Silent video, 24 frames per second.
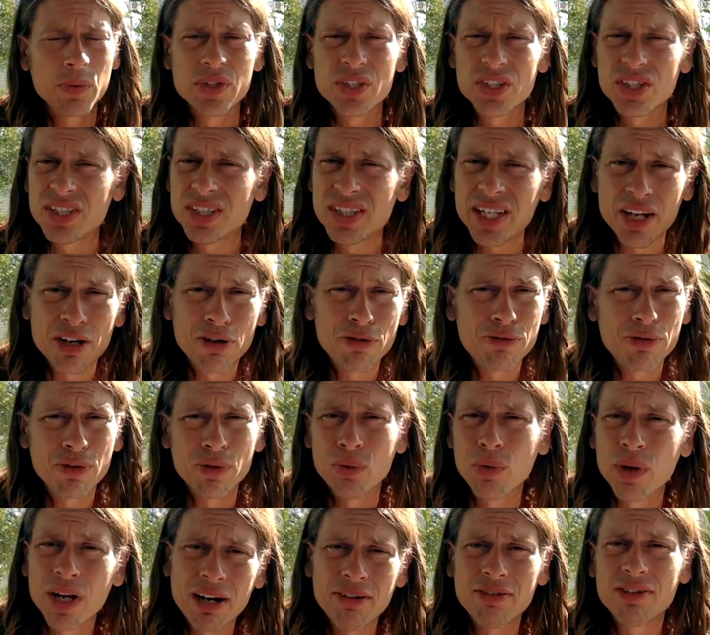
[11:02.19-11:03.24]
will just settle for
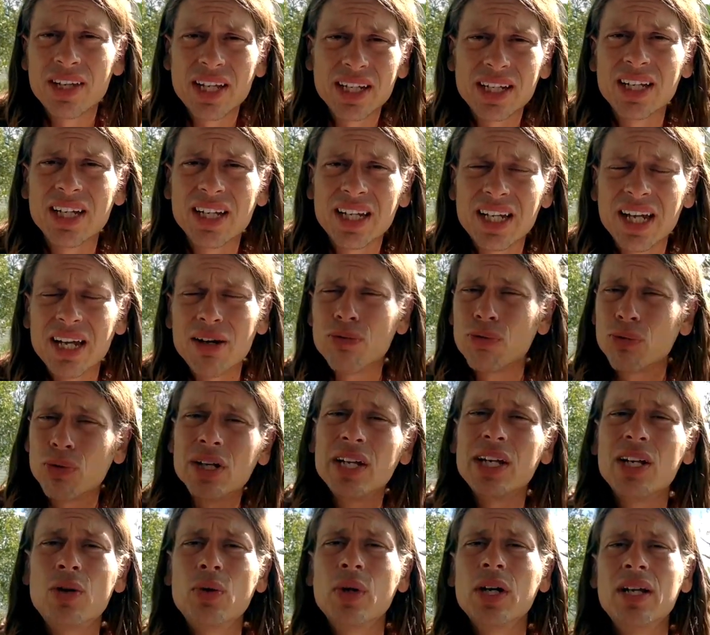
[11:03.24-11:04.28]
whatever they can get
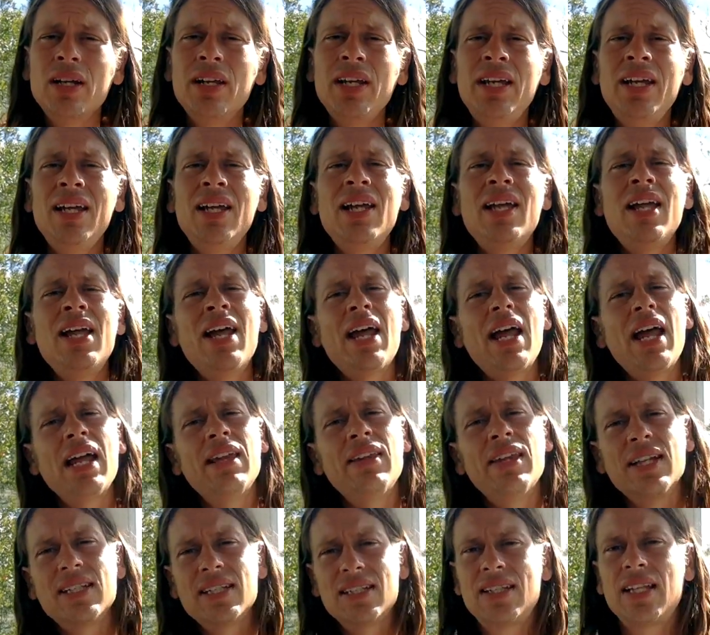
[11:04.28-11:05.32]
really quickly.
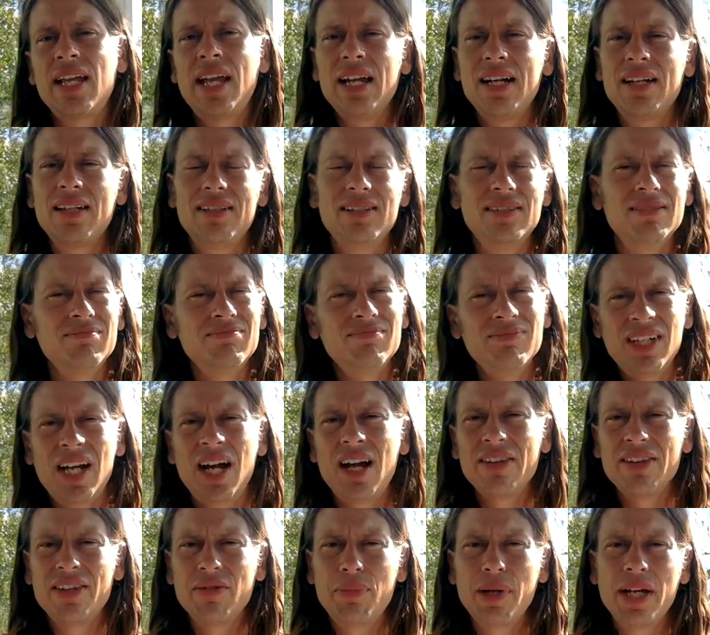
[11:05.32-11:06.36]
And that's like
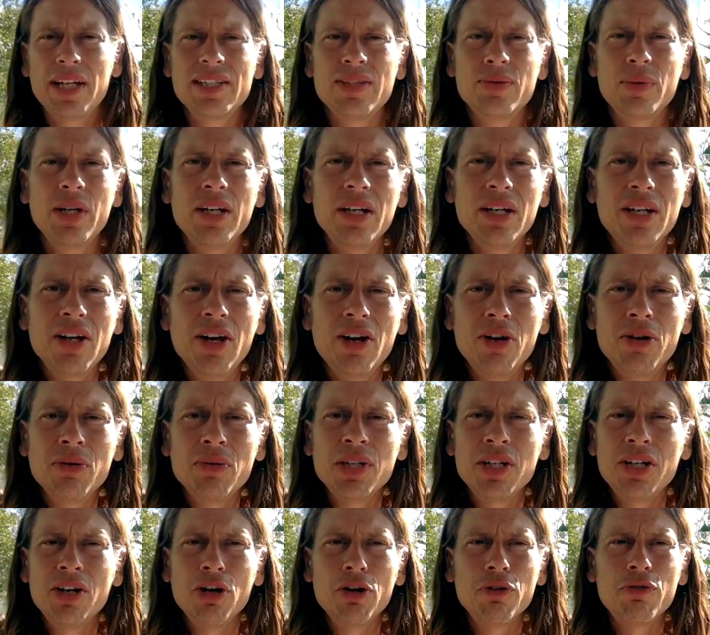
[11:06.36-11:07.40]
not the best way to go.
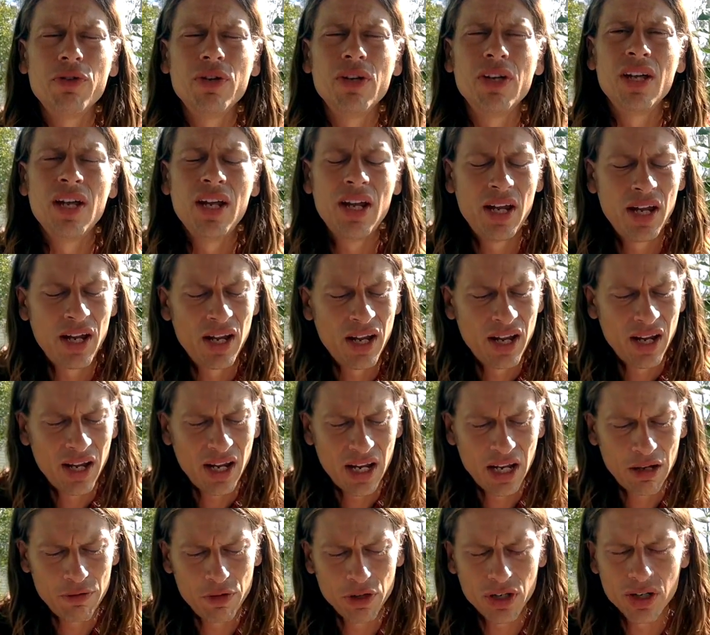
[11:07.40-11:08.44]
You know, if you
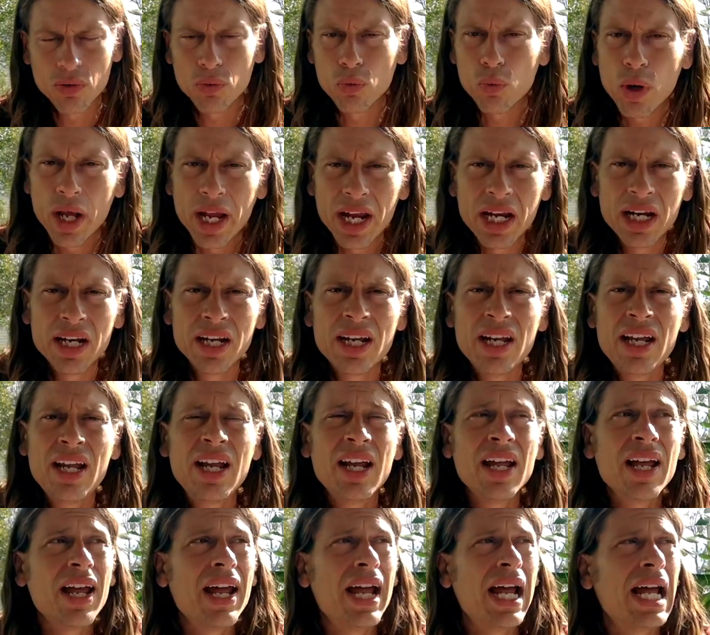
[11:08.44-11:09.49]
can wait
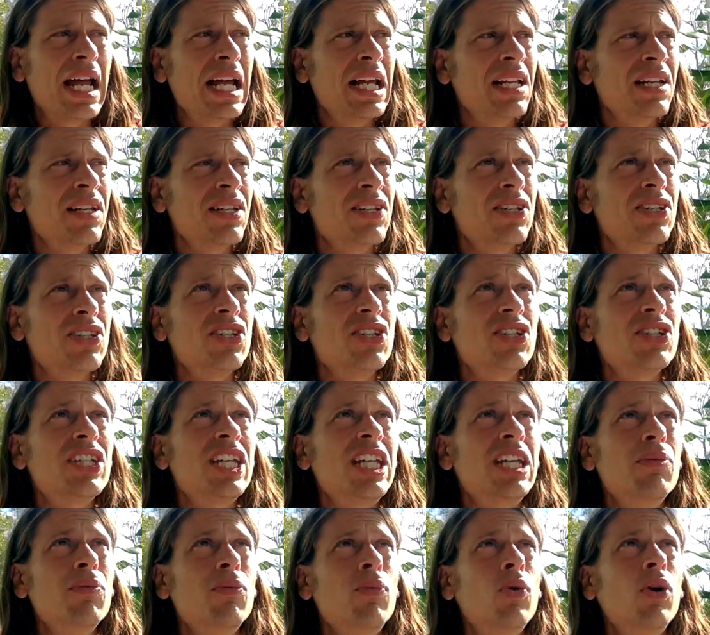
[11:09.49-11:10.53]
and just
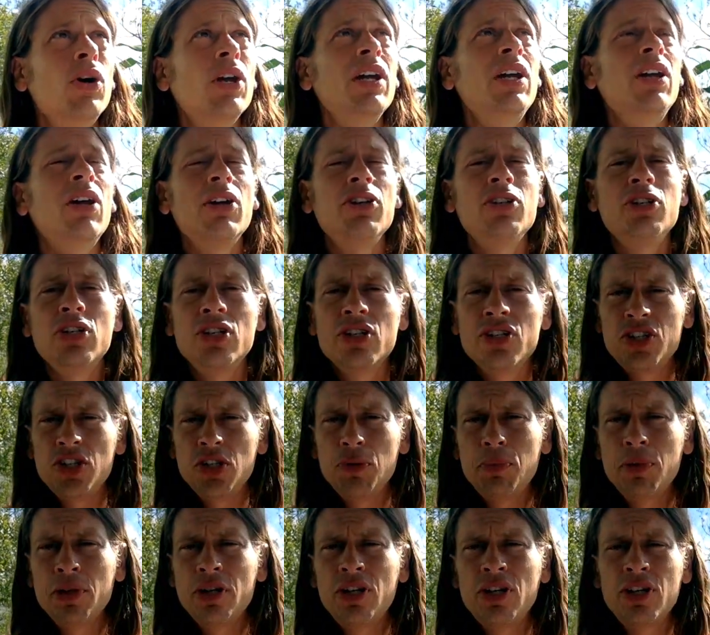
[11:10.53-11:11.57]
keep working on your
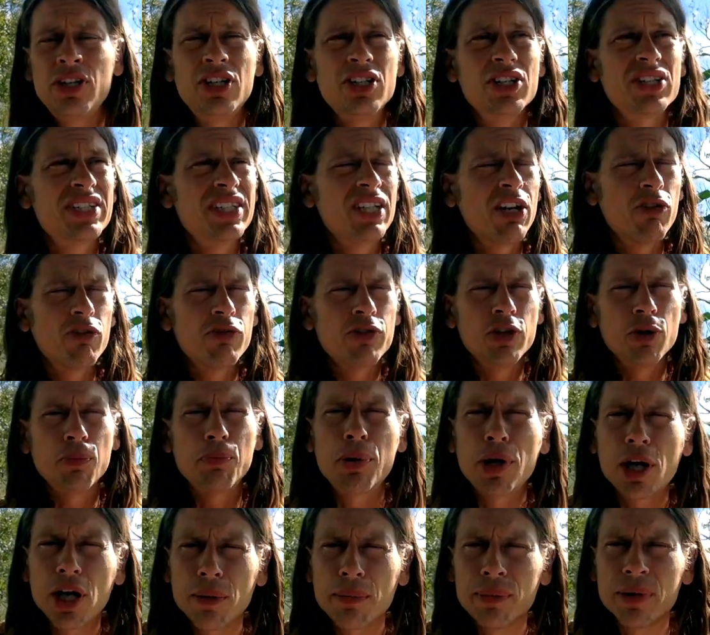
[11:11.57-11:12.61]
Jupiter, yourself, your
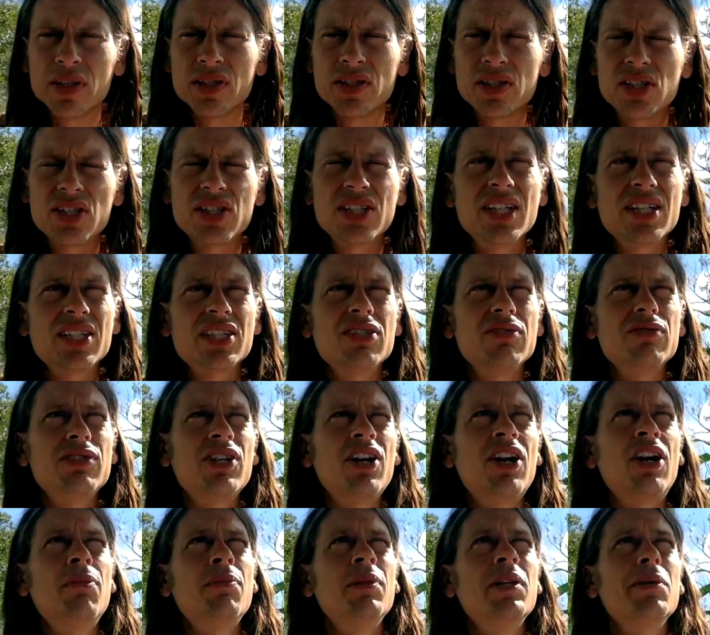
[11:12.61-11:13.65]
purpose, your sense of
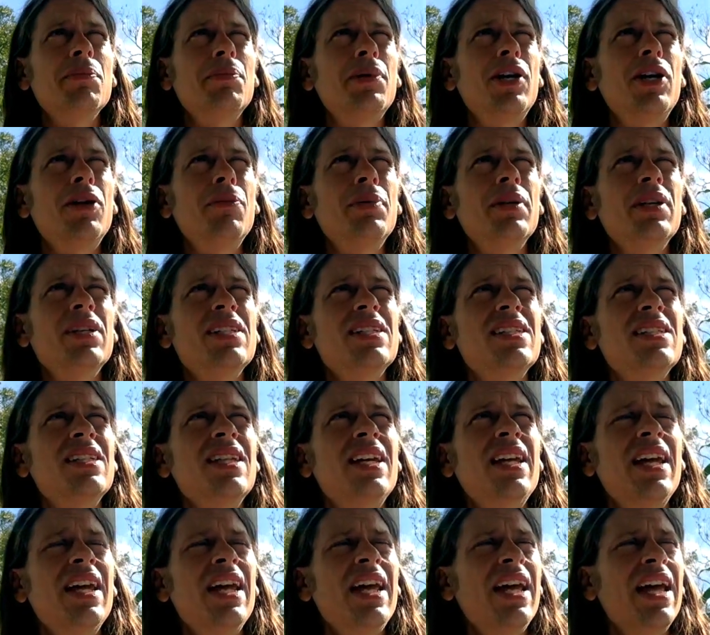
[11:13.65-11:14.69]
Dharma and purpose,
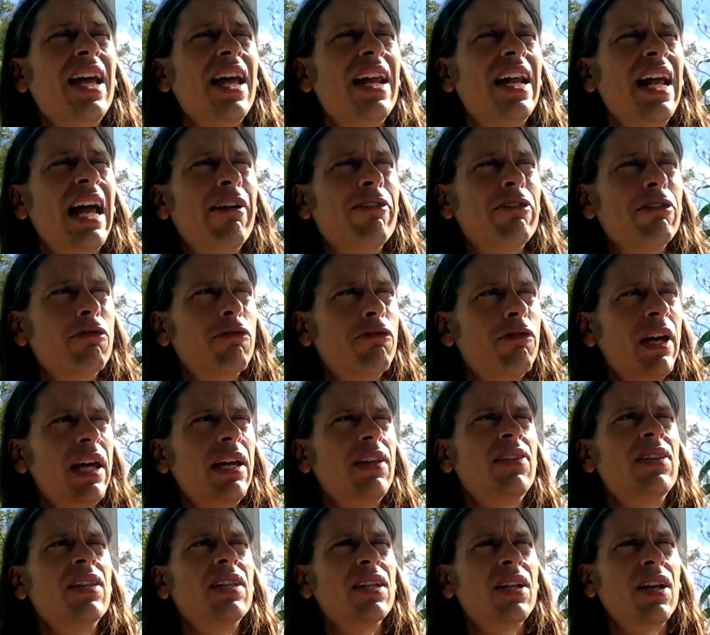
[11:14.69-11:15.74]
and having
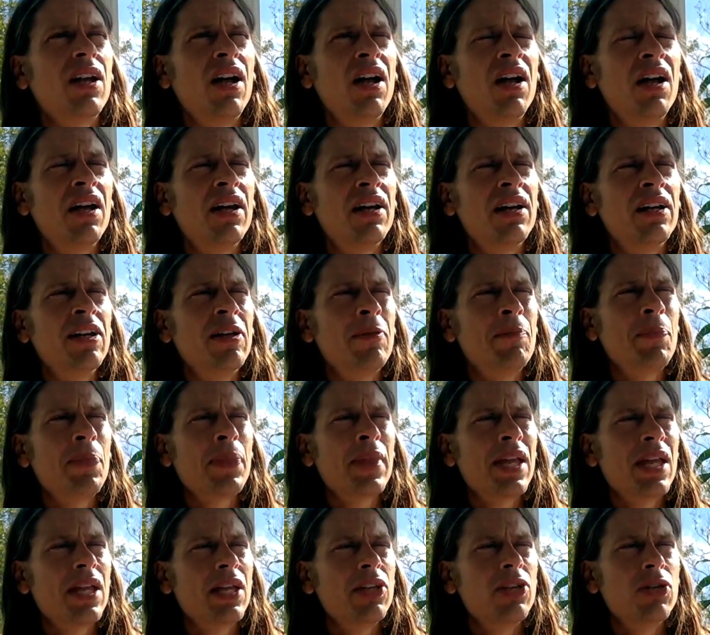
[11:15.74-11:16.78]
faith in God,
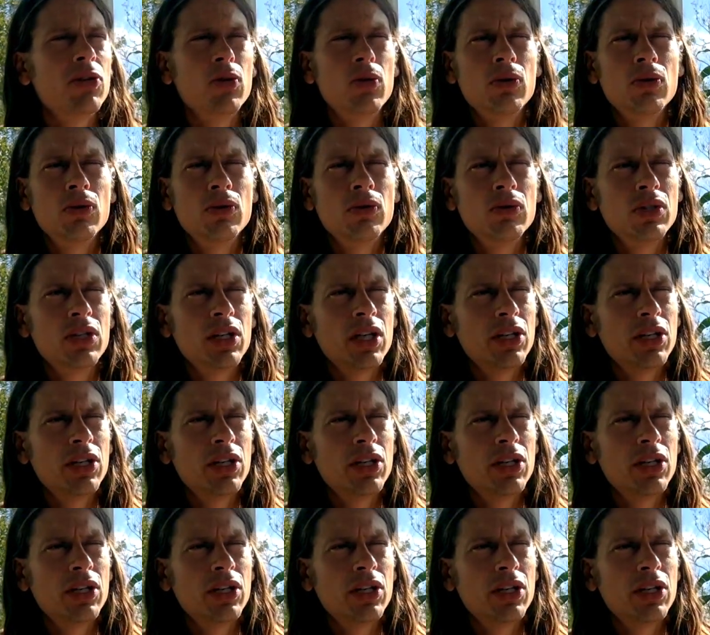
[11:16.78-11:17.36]
and